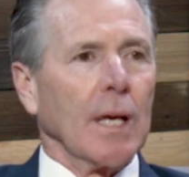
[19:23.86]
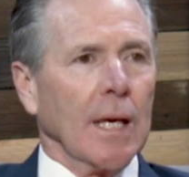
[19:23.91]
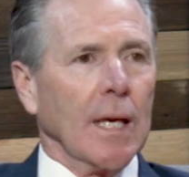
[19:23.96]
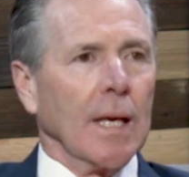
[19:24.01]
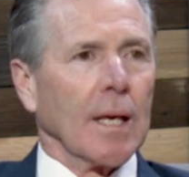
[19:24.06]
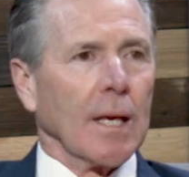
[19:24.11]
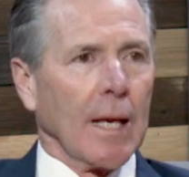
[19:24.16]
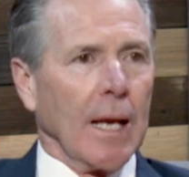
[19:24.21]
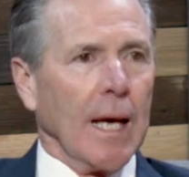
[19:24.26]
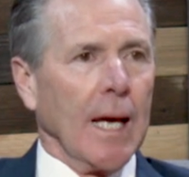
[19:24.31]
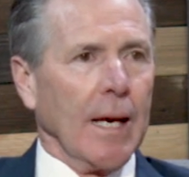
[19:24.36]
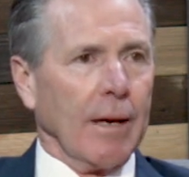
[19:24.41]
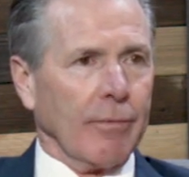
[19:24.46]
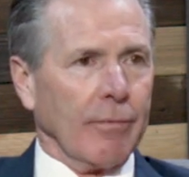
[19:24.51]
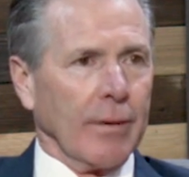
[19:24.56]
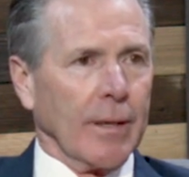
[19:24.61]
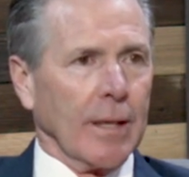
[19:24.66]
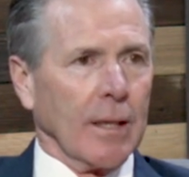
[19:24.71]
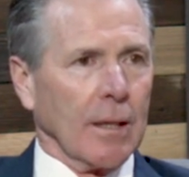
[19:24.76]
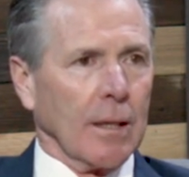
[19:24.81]
in
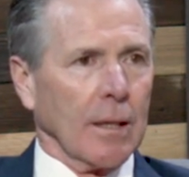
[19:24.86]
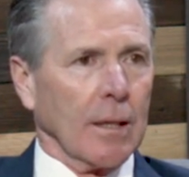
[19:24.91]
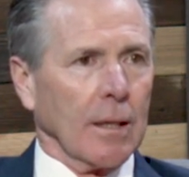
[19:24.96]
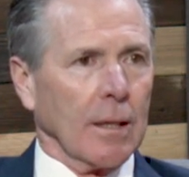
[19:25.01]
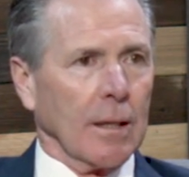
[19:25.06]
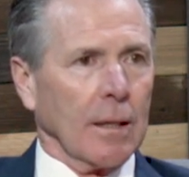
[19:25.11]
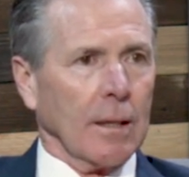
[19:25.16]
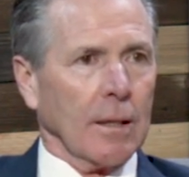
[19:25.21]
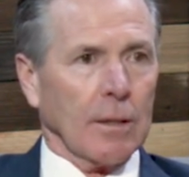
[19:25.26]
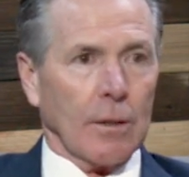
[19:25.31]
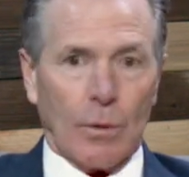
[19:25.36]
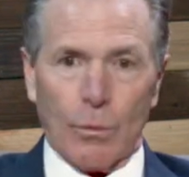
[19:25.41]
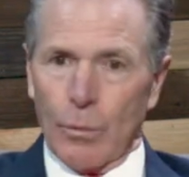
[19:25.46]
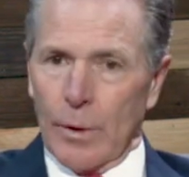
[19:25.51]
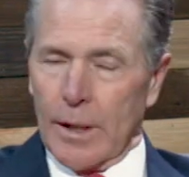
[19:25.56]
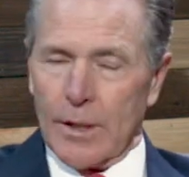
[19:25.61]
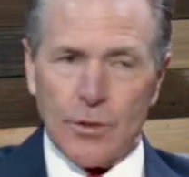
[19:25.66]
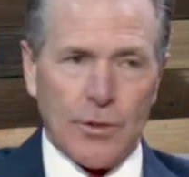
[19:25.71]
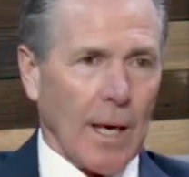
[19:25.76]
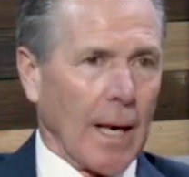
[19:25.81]
heaven. Mm-hmm.
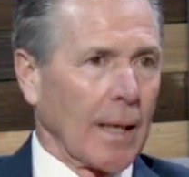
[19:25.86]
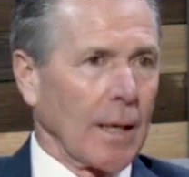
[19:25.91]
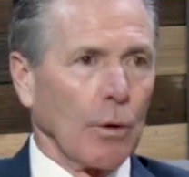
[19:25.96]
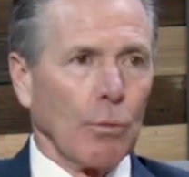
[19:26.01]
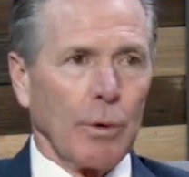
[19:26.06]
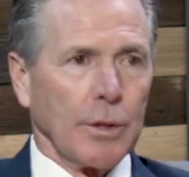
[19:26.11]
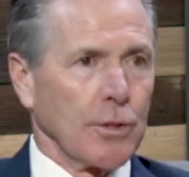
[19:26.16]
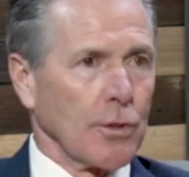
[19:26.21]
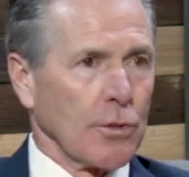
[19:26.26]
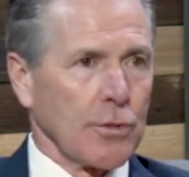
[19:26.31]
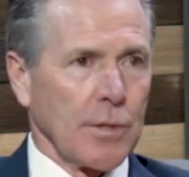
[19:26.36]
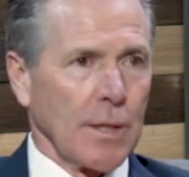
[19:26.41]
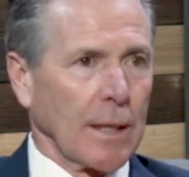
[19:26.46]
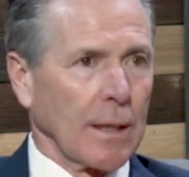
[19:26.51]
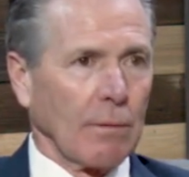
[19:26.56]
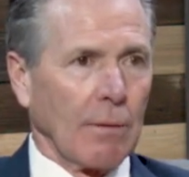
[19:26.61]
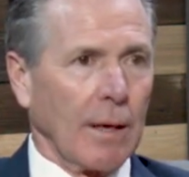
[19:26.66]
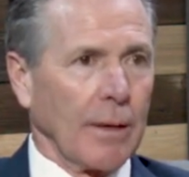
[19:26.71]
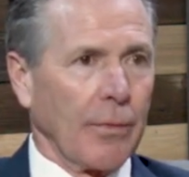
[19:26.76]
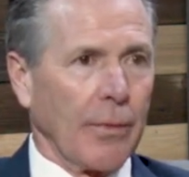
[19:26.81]
Exactly what you're
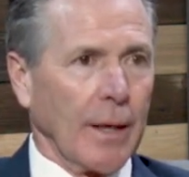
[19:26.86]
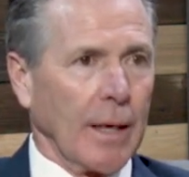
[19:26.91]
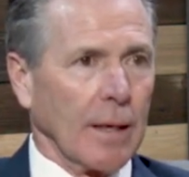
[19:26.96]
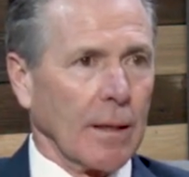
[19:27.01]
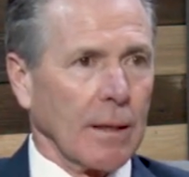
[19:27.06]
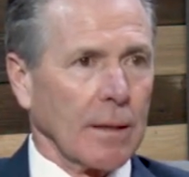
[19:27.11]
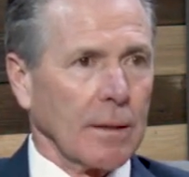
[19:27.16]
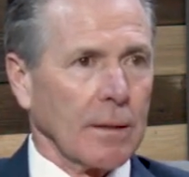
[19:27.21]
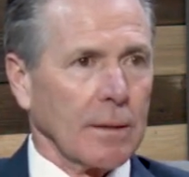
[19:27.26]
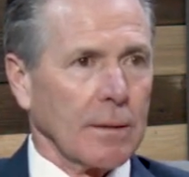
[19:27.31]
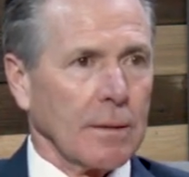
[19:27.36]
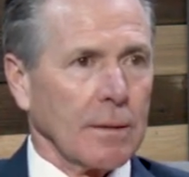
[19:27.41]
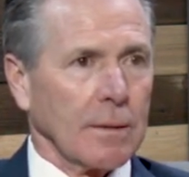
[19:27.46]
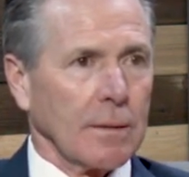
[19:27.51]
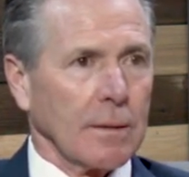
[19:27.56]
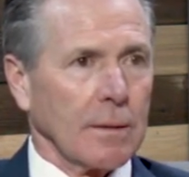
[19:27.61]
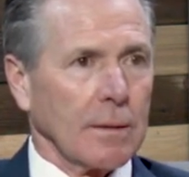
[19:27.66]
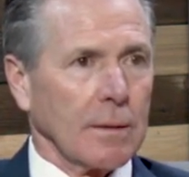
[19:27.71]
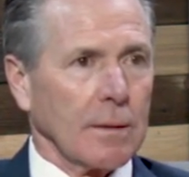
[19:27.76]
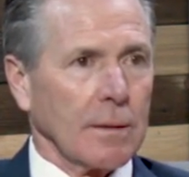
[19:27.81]
saying right there.
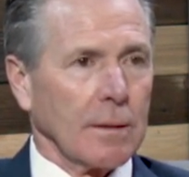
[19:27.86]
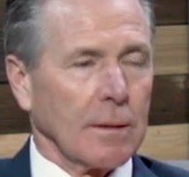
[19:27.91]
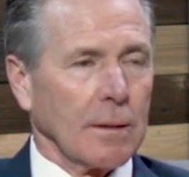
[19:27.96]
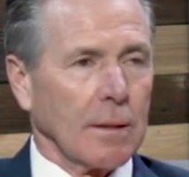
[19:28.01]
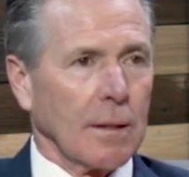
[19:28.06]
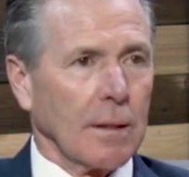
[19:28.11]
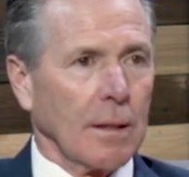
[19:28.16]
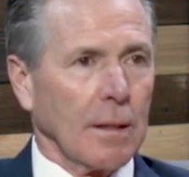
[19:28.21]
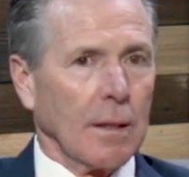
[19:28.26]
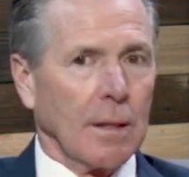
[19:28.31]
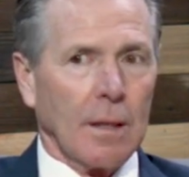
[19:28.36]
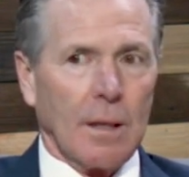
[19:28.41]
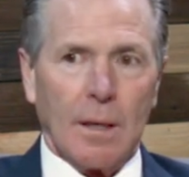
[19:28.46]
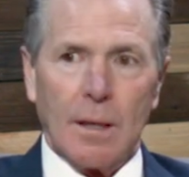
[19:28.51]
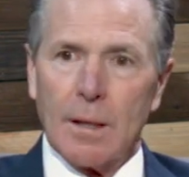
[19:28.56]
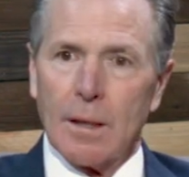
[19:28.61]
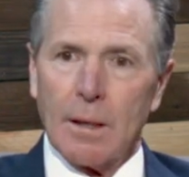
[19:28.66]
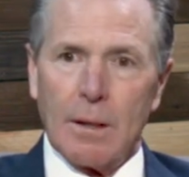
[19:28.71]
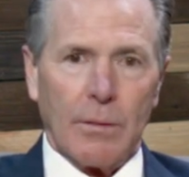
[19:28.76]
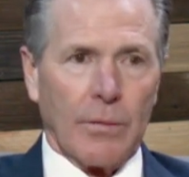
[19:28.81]
Yeah. Who put their
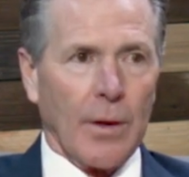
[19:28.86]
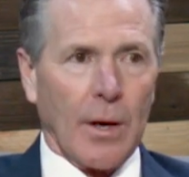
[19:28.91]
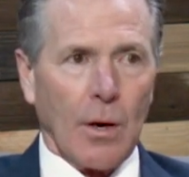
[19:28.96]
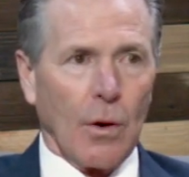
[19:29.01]
names in that the